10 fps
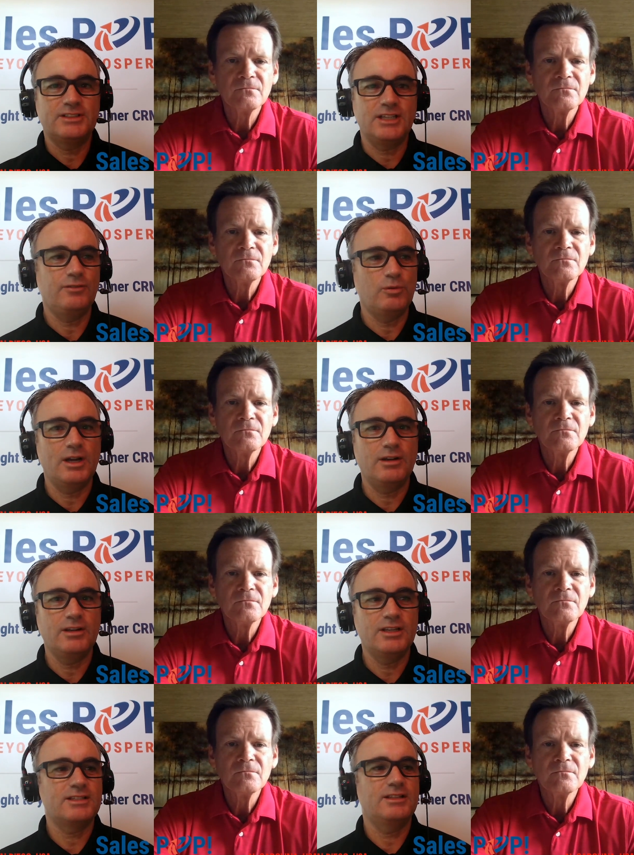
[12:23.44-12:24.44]
Speaker 1: of self
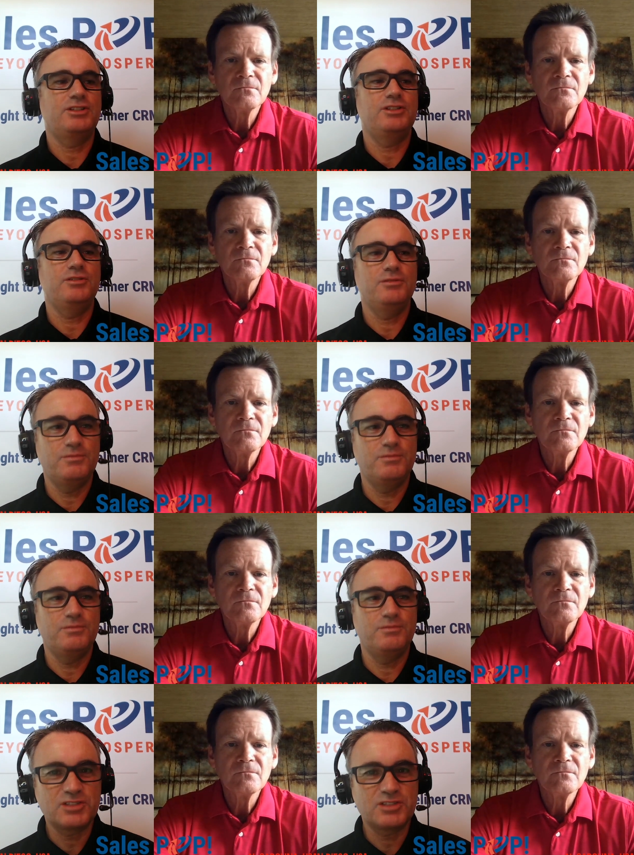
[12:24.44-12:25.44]
awareness. That you,
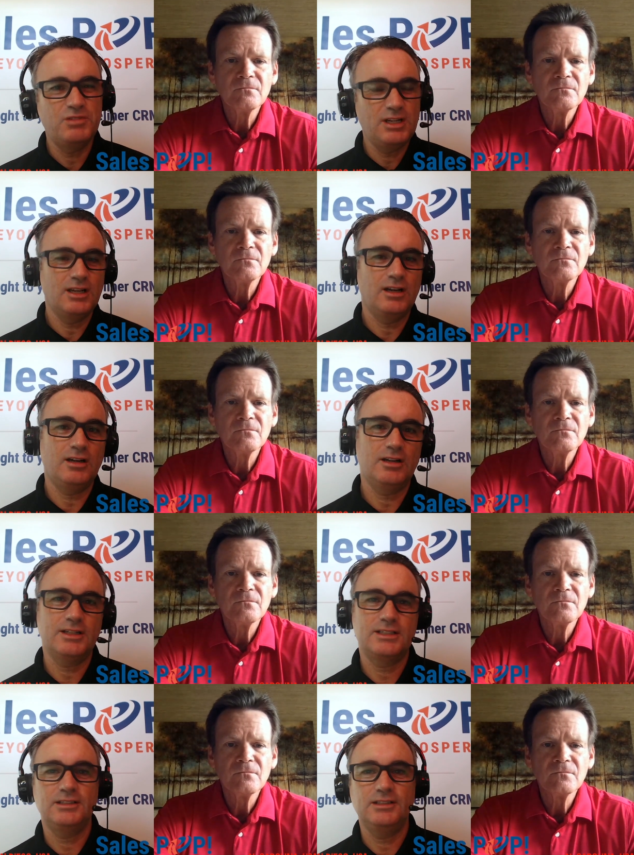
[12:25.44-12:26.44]
it's really
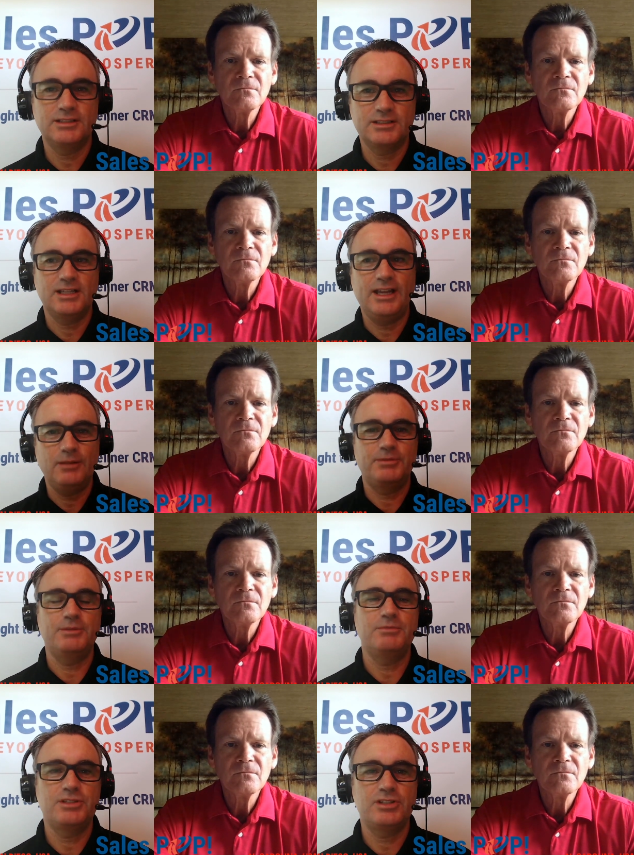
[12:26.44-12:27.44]
hard to to
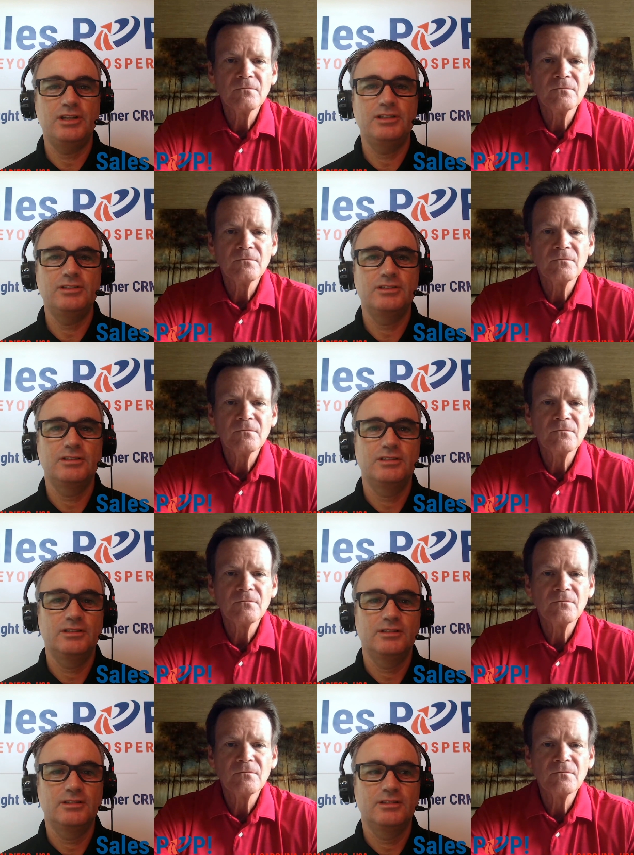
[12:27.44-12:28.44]
help them to change
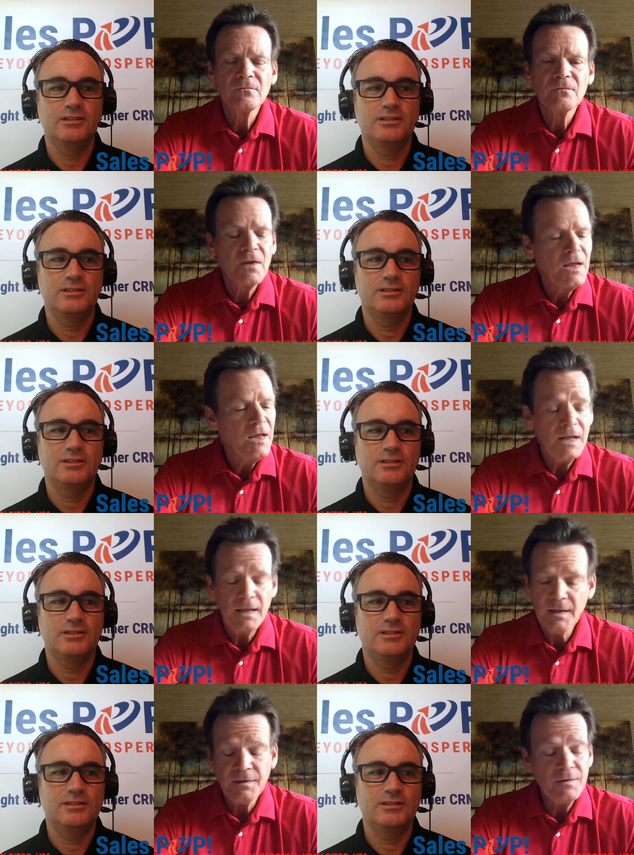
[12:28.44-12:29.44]

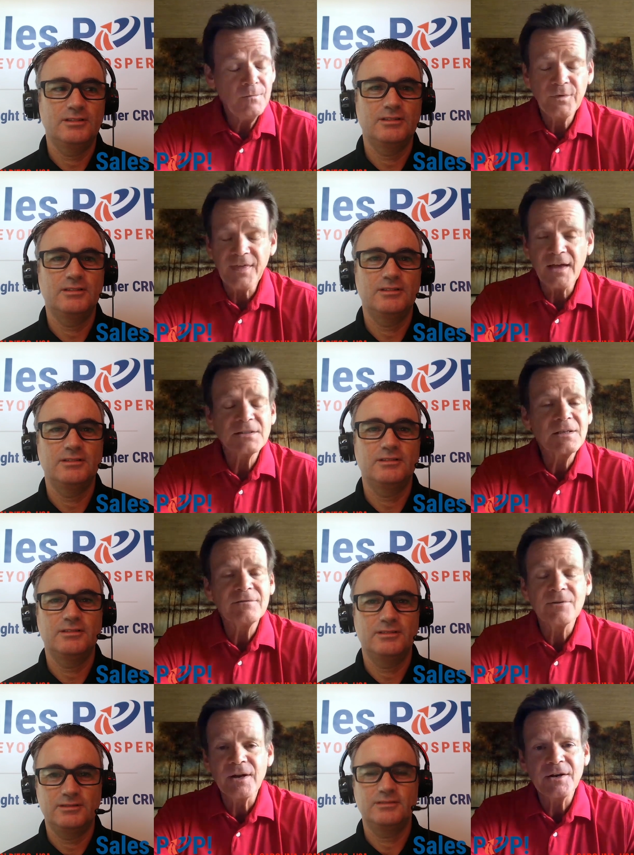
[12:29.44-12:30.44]
Speaker 2: it, it, without
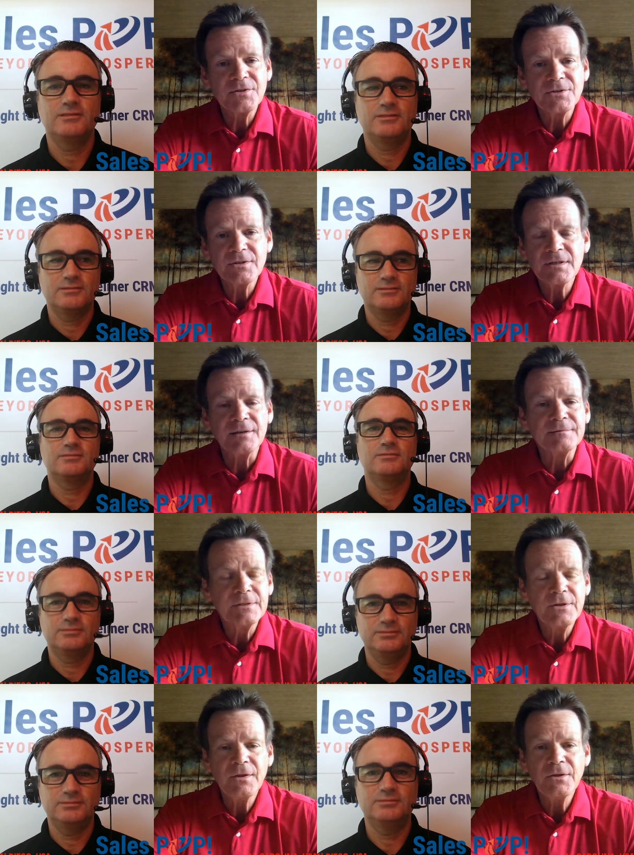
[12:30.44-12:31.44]
self awareness, you're
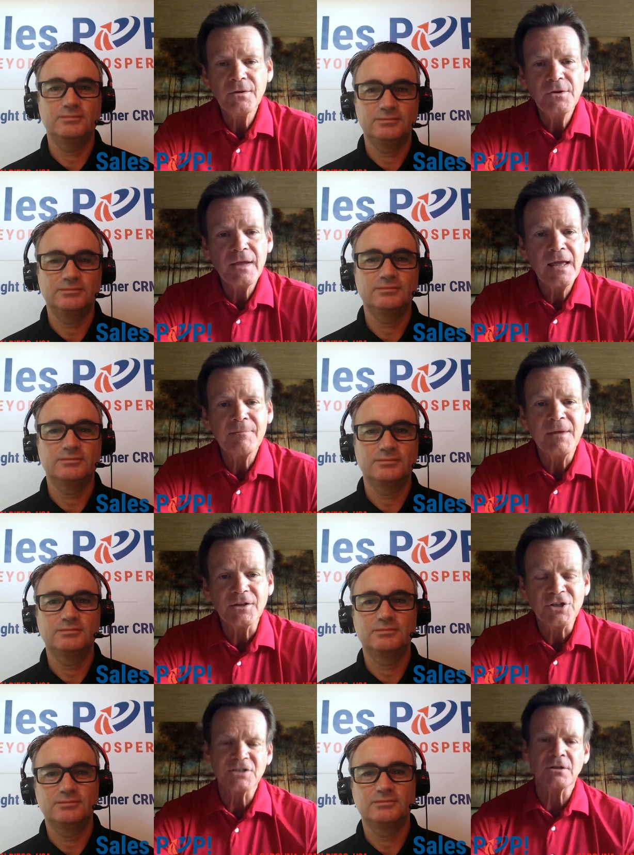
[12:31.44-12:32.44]
done. You, mm-hmm. you you can't
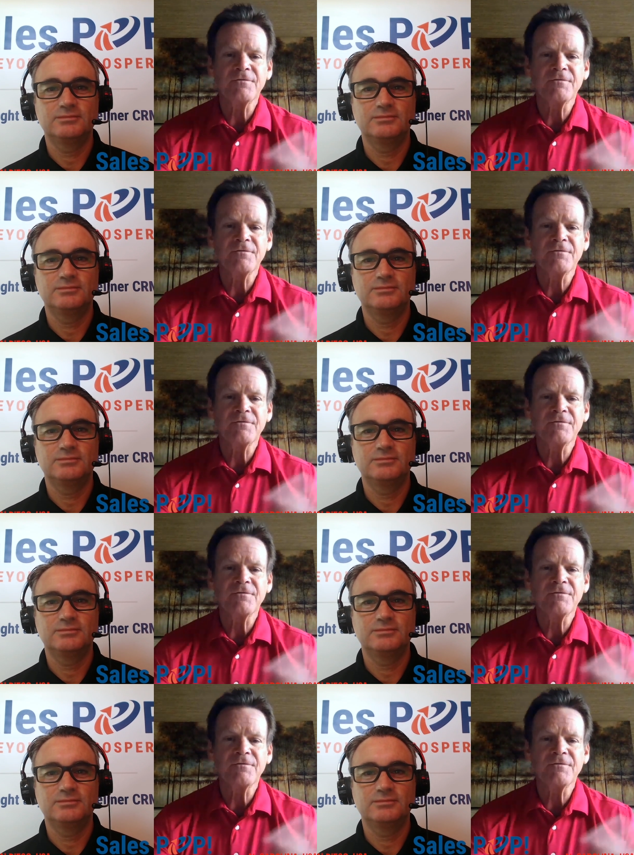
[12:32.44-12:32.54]
make a change. So,